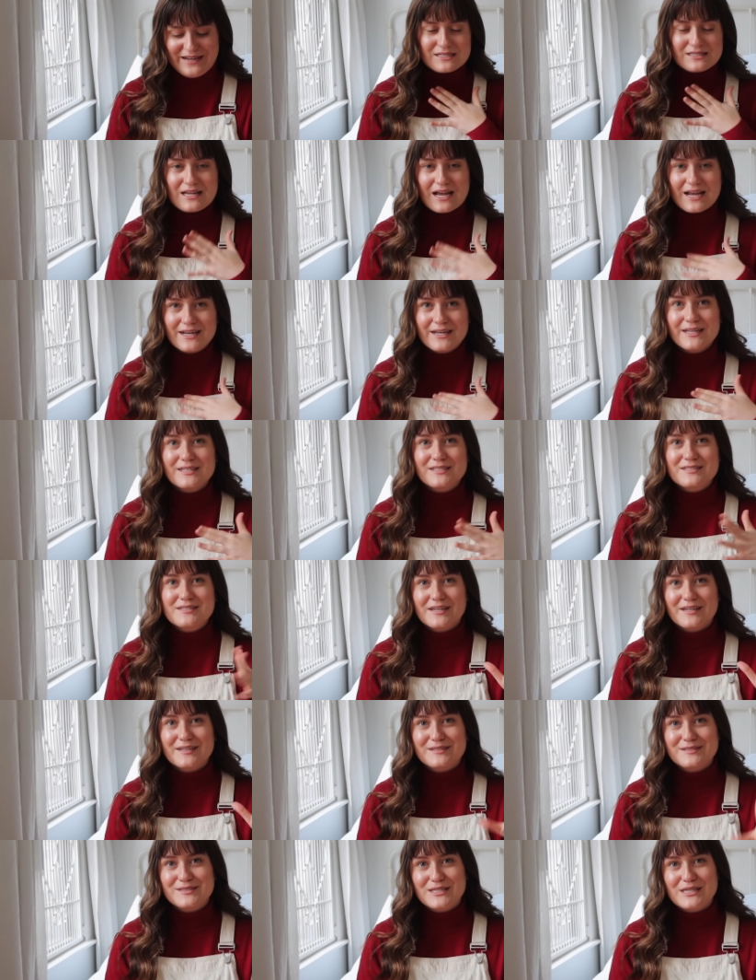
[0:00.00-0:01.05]
Excited to
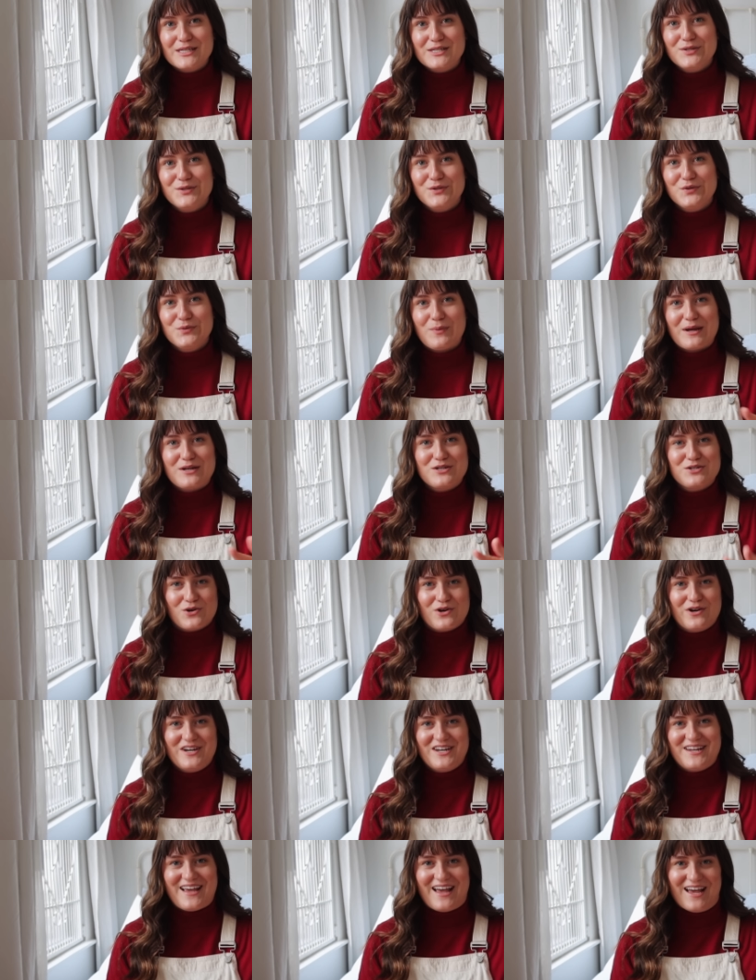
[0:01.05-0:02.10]
continue my
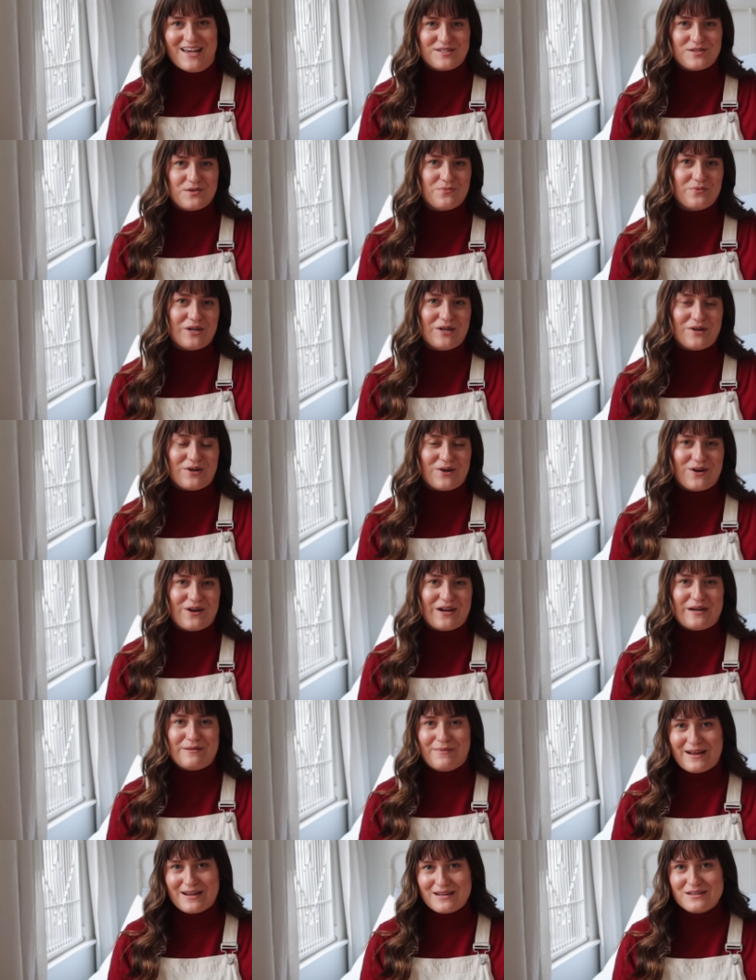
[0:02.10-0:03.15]
journey as a reader
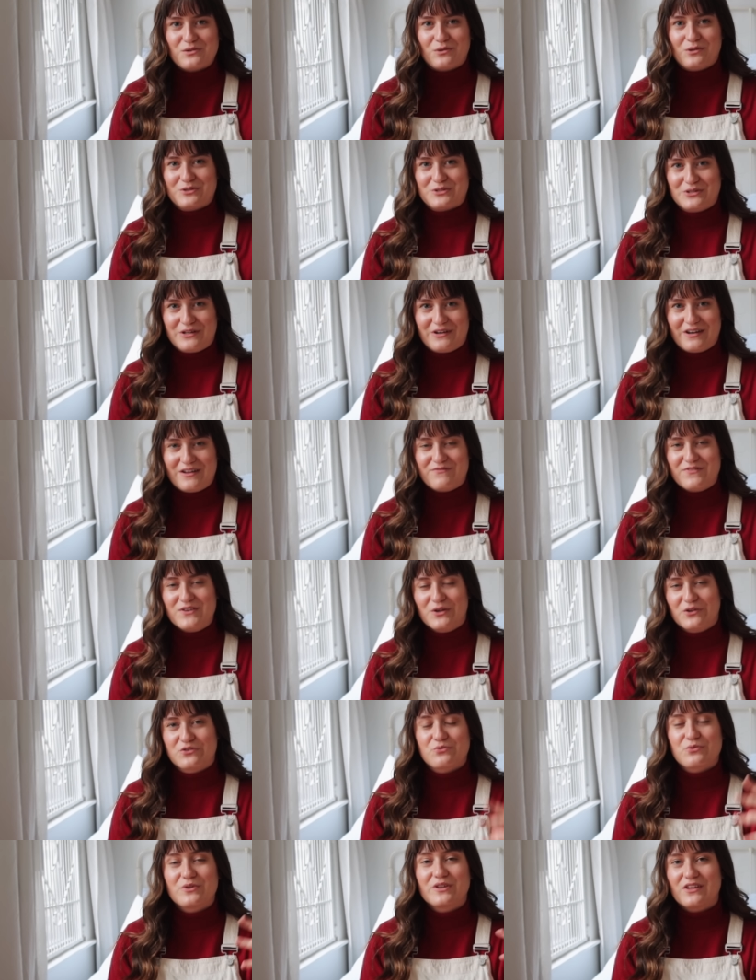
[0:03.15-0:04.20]
in my adulthood. It
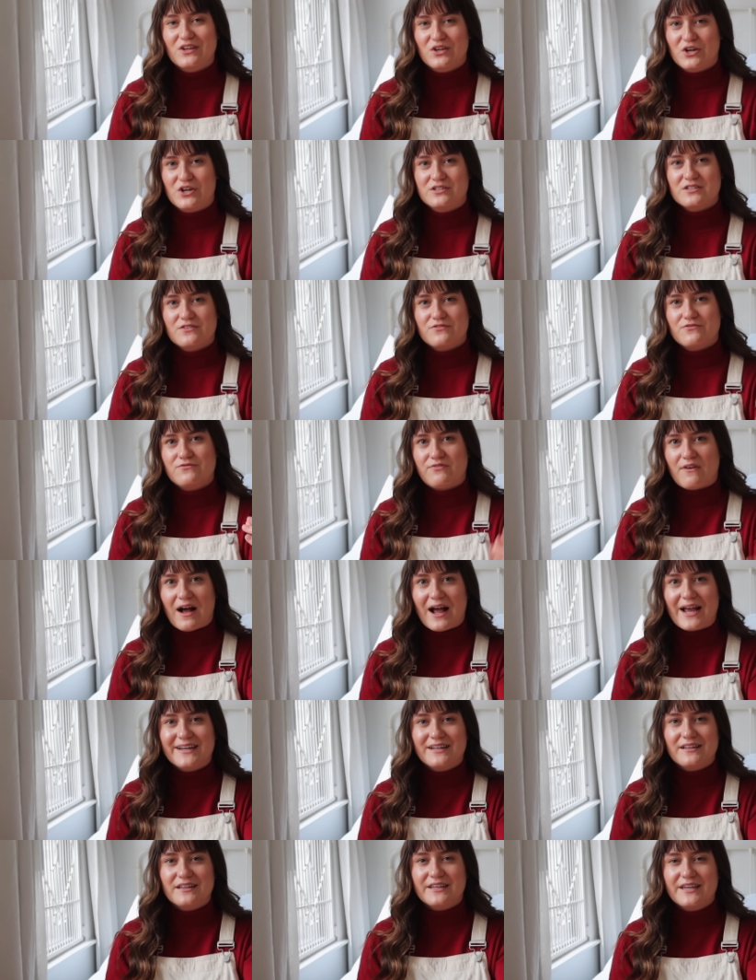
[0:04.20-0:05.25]
feels really good to
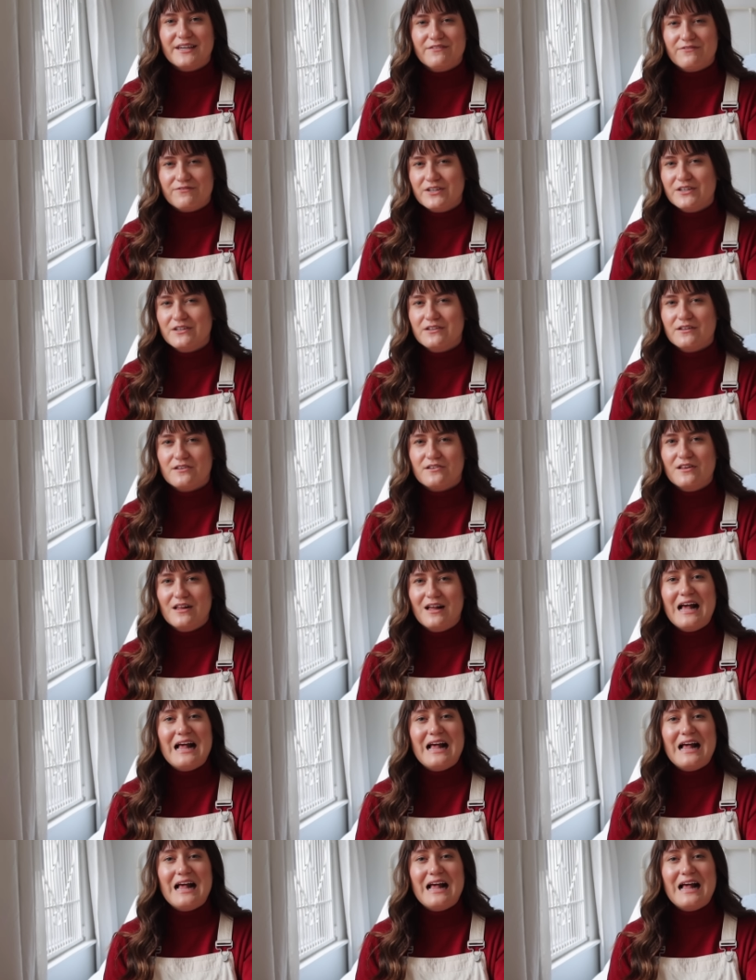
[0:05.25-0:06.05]
finally feel